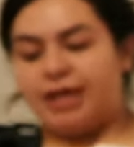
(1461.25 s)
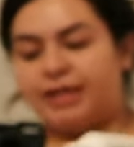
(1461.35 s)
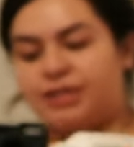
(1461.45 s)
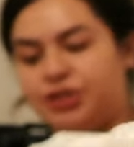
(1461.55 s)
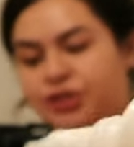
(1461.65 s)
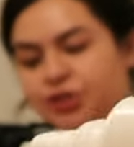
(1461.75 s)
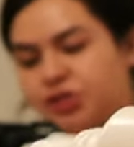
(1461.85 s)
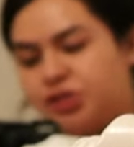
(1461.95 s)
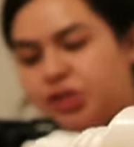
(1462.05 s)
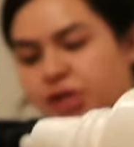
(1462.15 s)
I like to
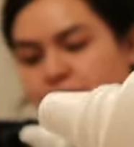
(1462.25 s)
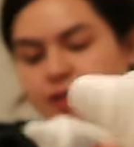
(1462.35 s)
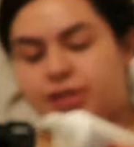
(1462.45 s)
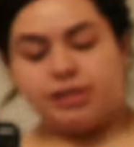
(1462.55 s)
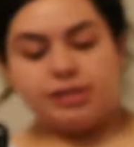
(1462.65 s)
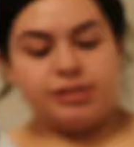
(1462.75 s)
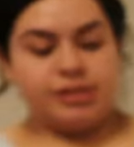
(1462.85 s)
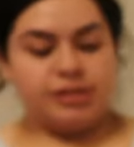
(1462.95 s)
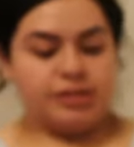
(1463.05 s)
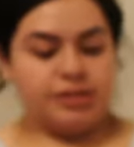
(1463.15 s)
use, the
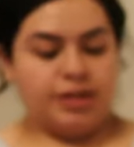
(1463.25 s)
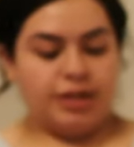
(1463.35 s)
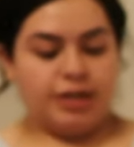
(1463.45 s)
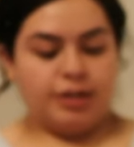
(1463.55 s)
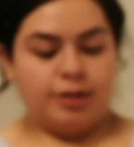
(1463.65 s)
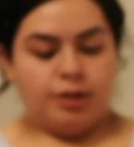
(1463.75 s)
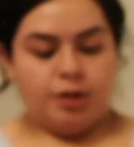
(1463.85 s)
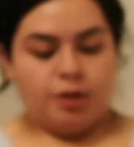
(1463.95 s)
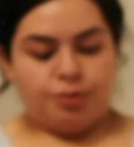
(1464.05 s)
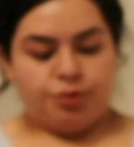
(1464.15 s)
Sensodyne
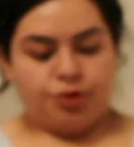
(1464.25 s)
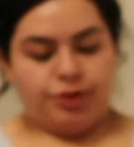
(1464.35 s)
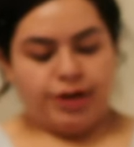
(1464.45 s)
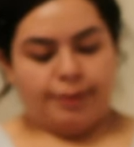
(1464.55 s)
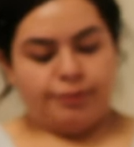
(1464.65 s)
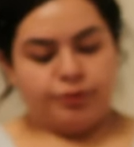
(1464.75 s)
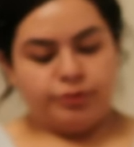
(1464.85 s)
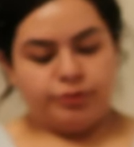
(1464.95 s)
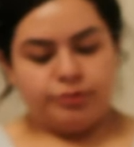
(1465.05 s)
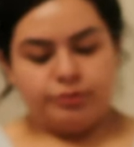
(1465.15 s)
Pro Enamel.